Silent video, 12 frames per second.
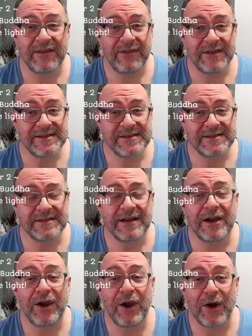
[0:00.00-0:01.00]
this
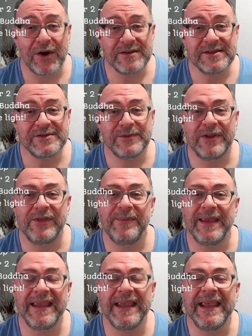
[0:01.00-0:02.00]
class with
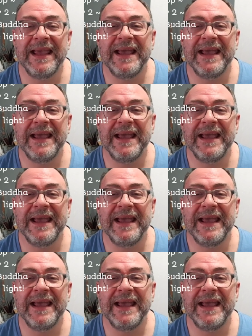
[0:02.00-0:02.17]
me,